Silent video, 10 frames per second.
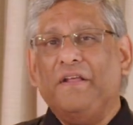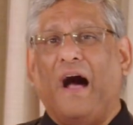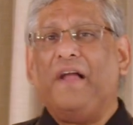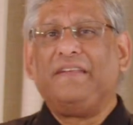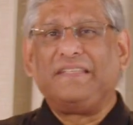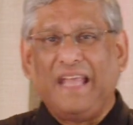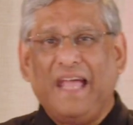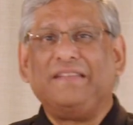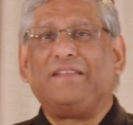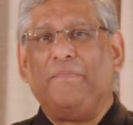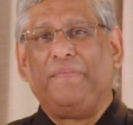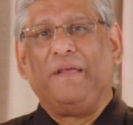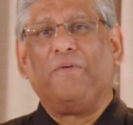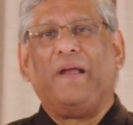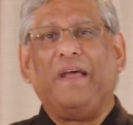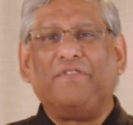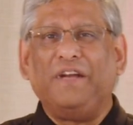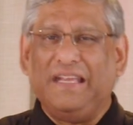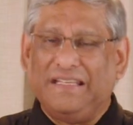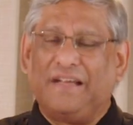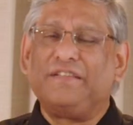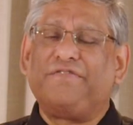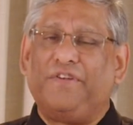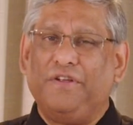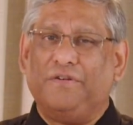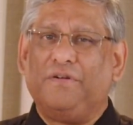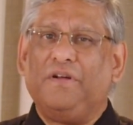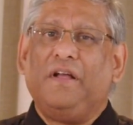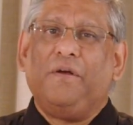Understand something, whatever he does for you,